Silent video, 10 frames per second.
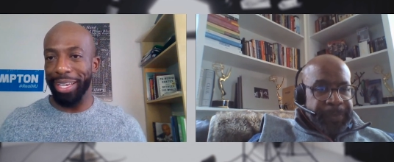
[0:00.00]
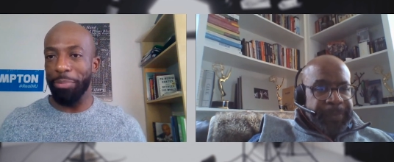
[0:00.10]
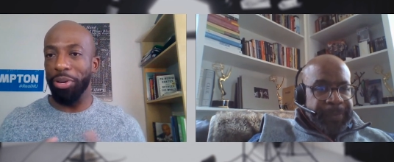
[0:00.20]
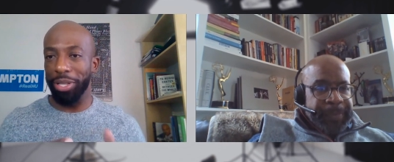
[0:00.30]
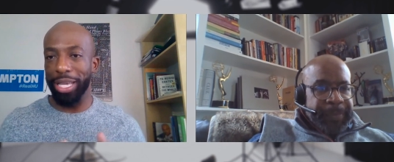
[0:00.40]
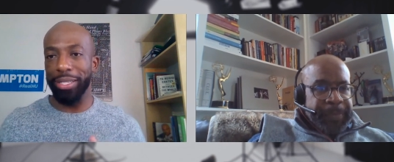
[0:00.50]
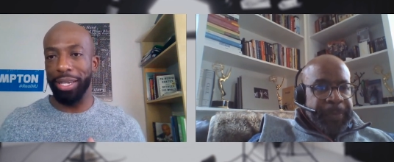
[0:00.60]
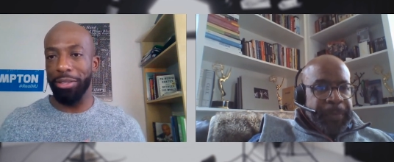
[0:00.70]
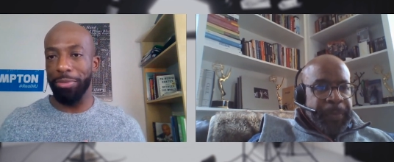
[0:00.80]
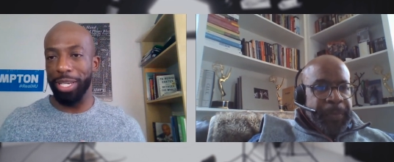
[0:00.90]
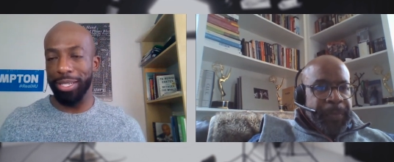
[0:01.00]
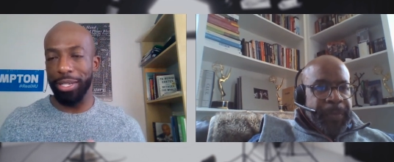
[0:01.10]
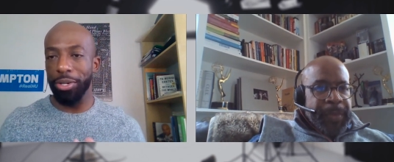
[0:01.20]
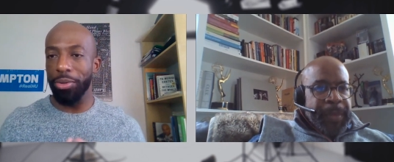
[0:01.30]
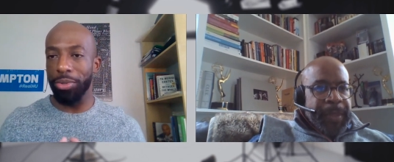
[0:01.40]
Speaker 1: and putting that together? Because I
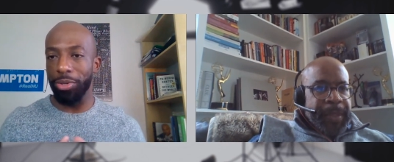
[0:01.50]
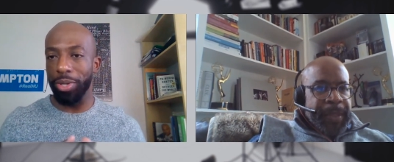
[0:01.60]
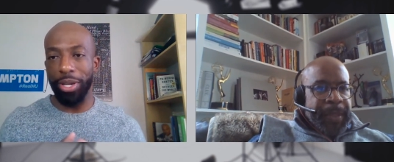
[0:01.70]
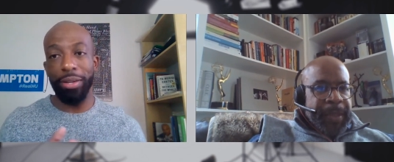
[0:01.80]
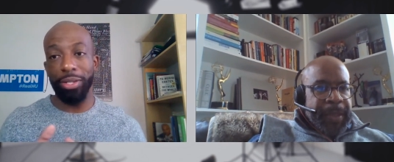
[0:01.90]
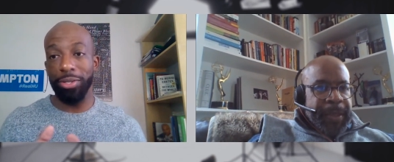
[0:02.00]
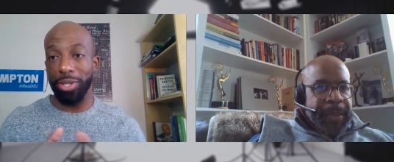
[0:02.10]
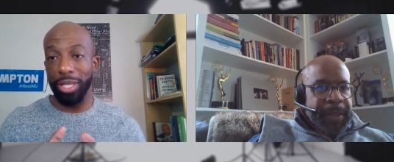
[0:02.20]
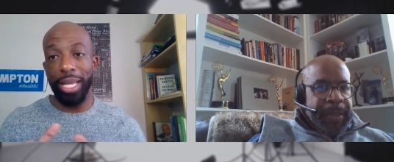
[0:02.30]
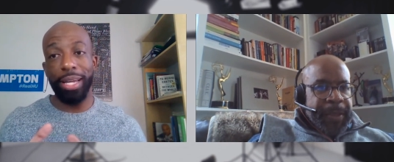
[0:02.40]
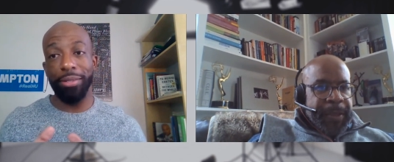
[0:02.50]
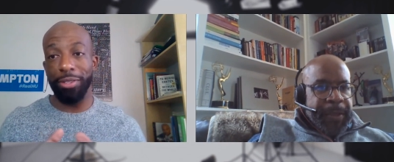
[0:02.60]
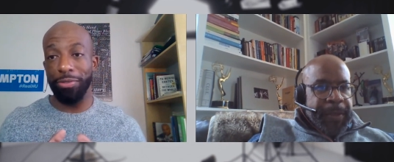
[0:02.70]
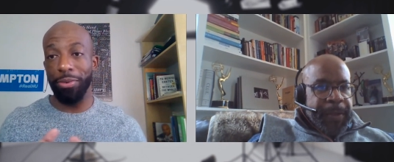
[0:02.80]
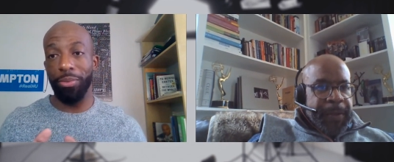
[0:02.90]
know you, you there's a lot of
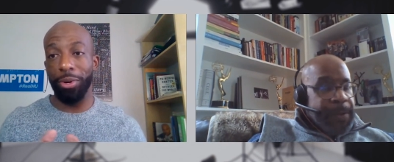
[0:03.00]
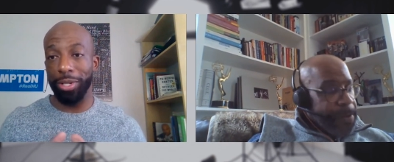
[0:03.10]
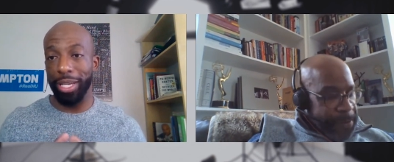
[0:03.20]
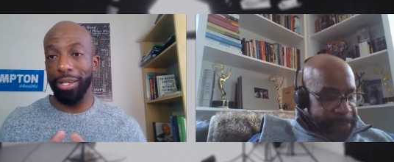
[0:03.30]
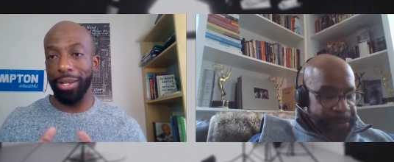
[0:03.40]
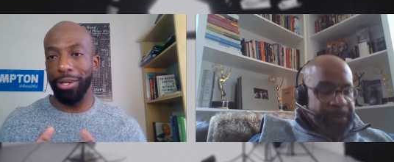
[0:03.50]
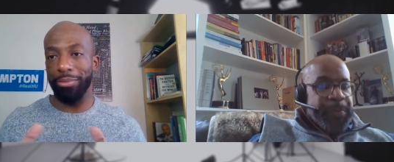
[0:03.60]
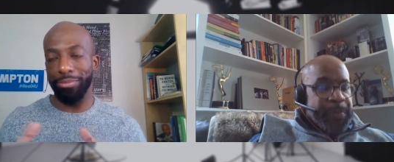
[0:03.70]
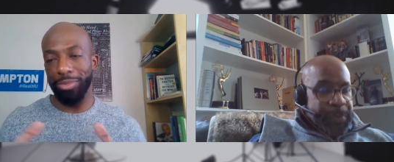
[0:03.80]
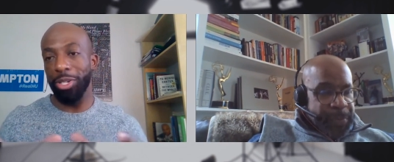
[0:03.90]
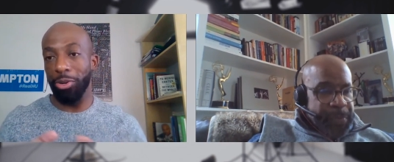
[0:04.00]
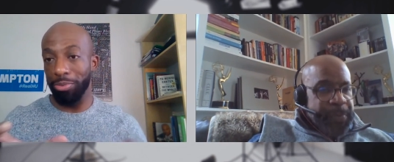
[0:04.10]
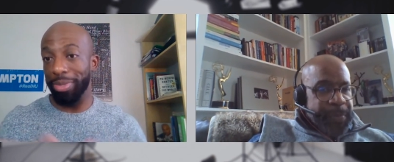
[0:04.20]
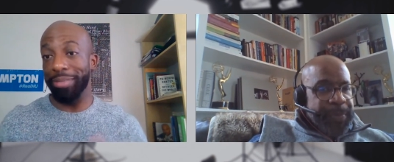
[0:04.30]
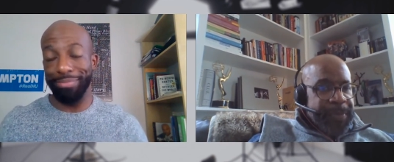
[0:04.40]
different work that are uh, you know
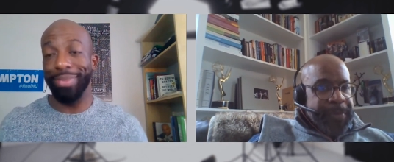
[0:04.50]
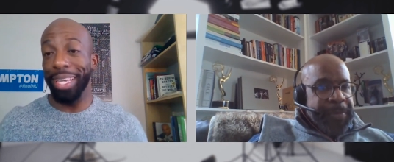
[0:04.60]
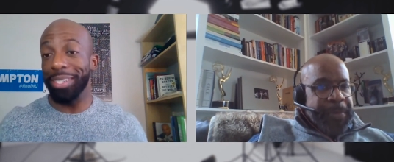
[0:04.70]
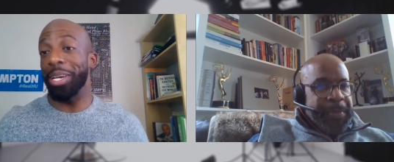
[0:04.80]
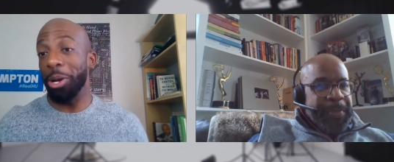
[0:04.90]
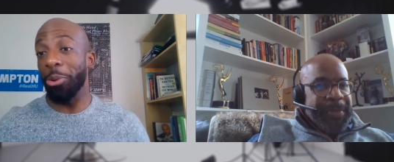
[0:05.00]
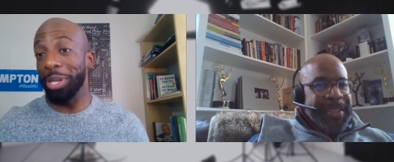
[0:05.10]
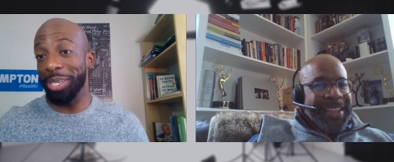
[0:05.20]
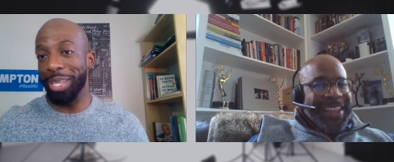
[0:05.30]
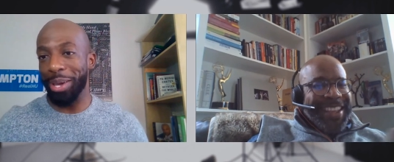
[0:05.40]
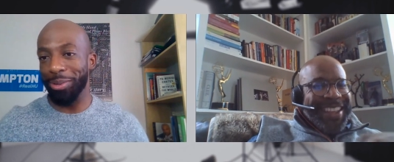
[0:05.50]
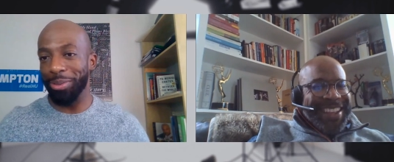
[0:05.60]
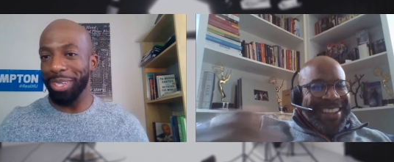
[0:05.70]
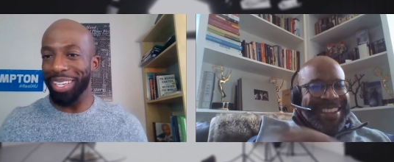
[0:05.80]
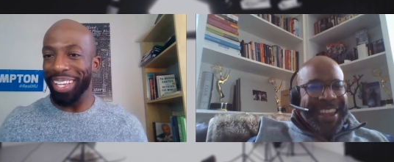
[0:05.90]
things that go into that.
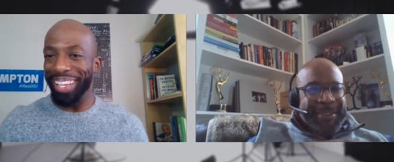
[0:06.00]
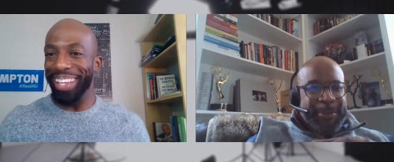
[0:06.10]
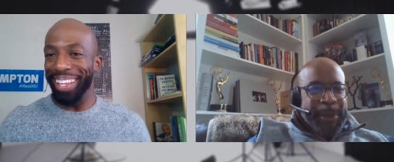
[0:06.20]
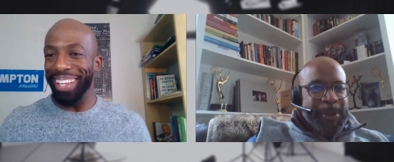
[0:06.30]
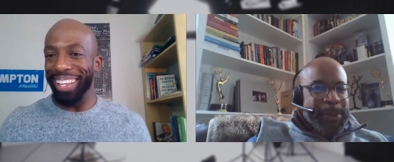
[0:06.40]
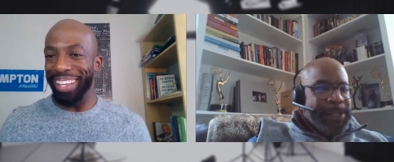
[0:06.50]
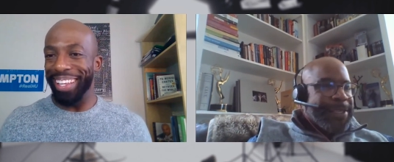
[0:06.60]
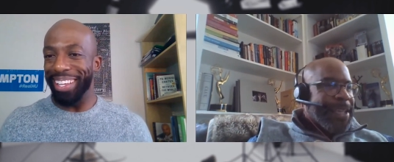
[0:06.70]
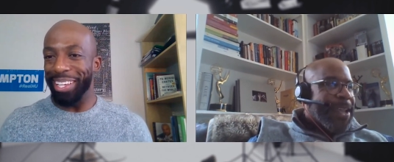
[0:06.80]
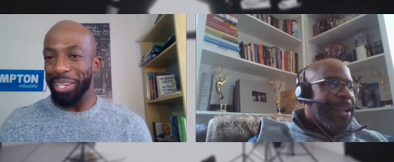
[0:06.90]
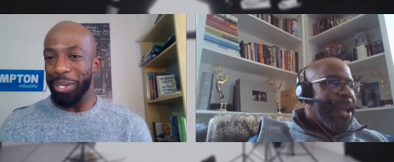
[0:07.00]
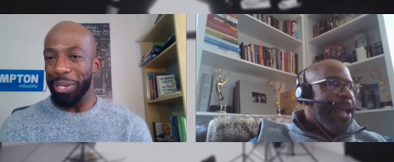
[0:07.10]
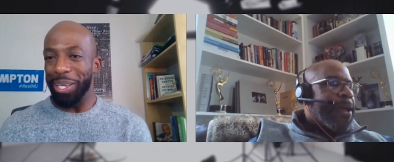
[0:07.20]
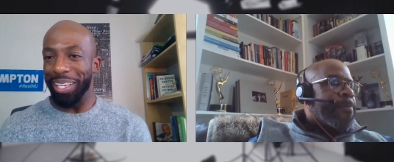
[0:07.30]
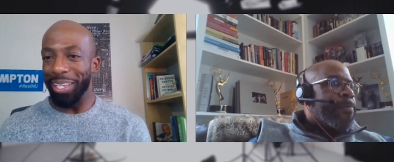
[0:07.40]
Speaker 2: Yes, what well said.
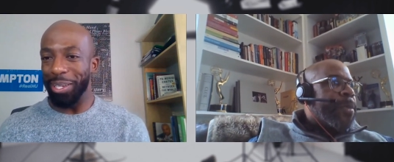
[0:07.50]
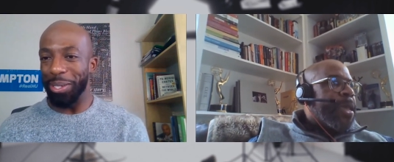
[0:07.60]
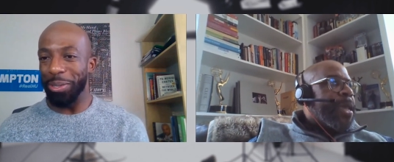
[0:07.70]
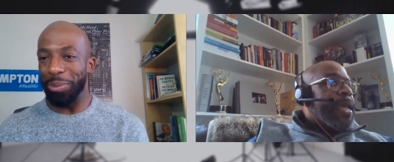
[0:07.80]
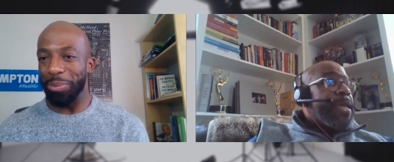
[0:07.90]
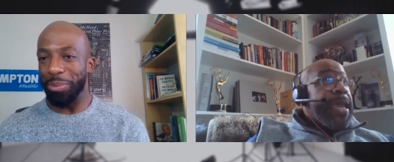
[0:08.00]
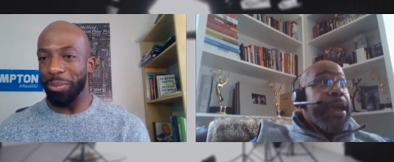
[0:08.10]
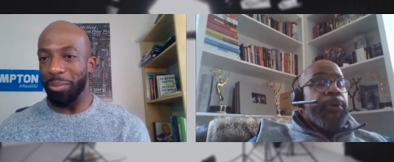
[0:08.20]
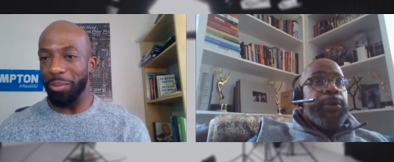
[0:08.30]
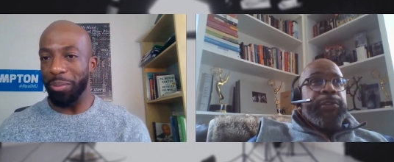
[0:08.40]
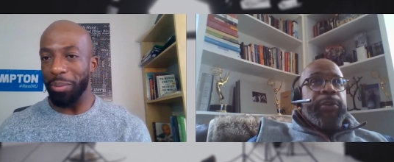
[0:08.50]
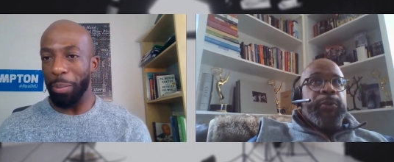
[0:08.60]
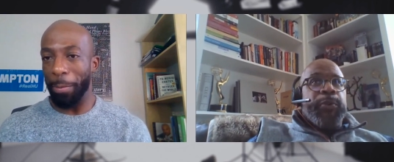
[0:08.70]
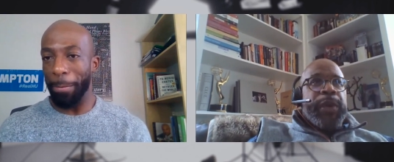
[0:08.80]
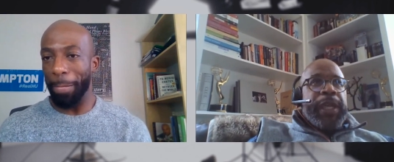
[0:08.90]
Um, yeah, so
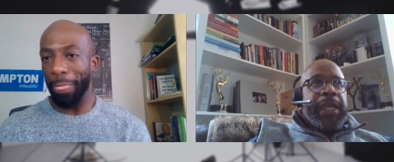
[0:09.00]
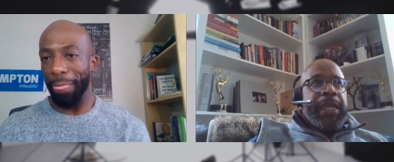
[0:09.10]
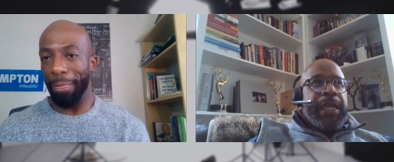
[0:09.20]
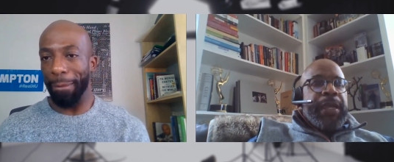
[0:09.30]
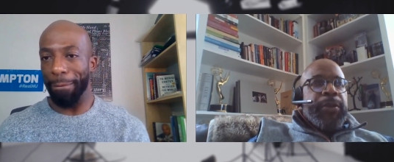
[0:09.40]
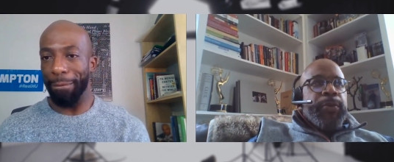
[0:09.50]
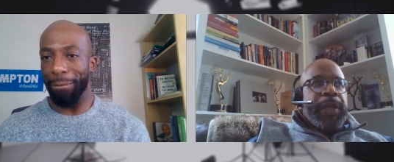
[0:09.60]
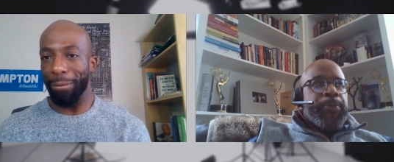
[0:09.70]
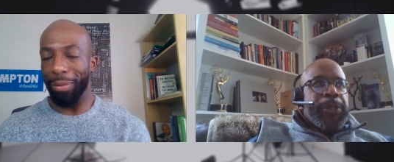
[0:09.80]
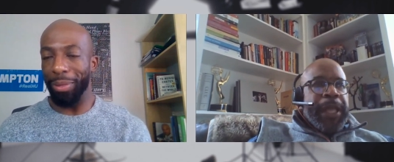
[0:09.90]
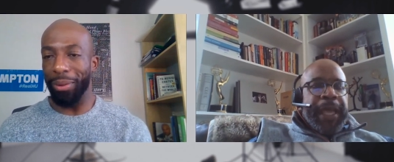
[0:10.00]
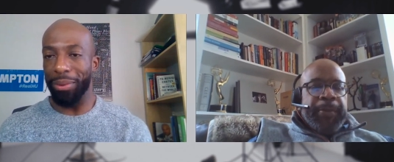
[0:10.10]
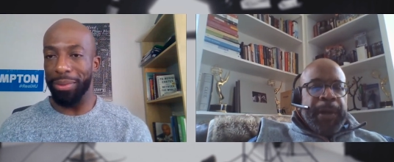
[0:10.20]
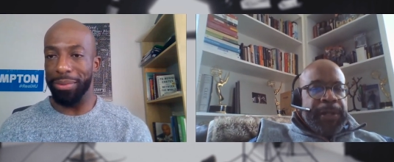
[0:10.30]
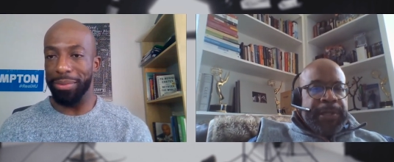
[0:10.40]
we we plan
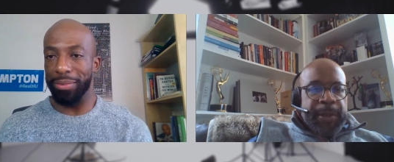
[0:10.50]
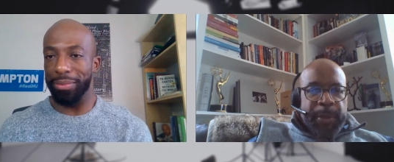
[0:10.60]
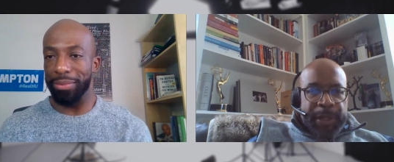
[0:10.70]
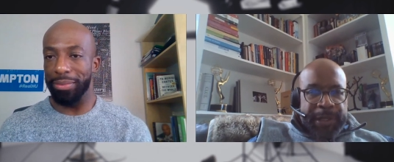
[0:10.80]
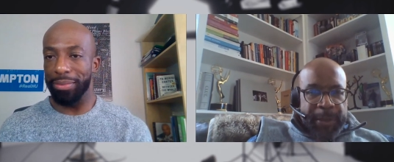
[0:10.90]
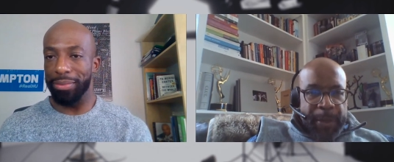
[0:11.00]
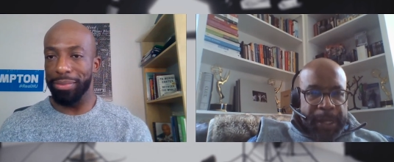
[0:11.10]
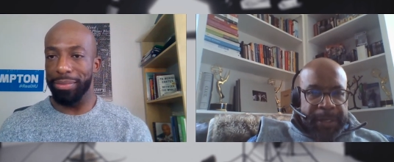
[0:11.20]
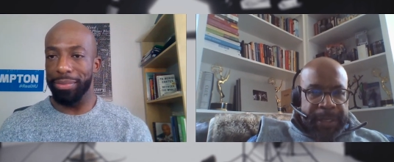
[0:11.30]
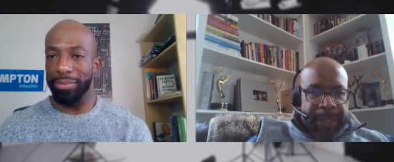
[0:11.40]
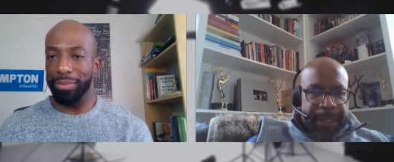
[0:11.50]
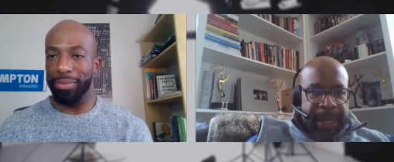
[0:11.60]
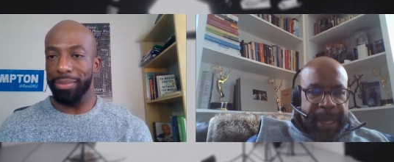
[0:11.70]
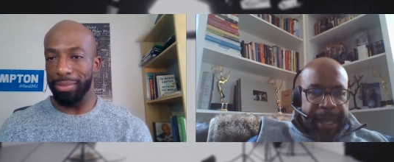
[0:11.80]
months and months and months mm-hmm.